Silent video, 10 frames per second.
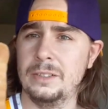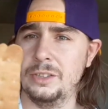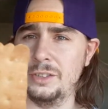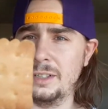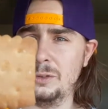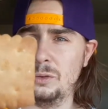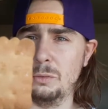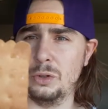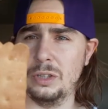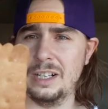Just like a normal
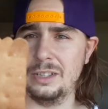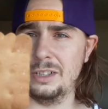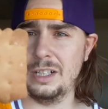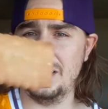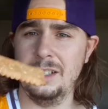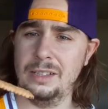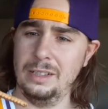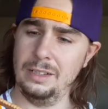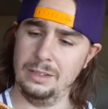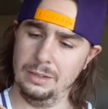cracker kind of. It
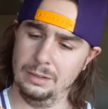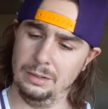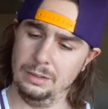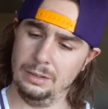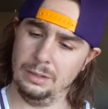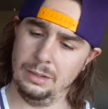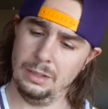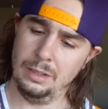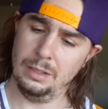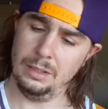says the,
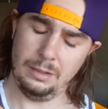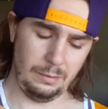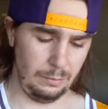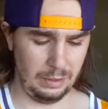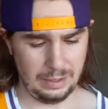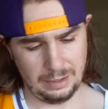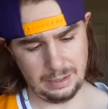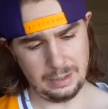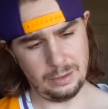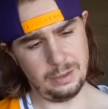what does that
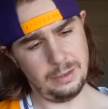say on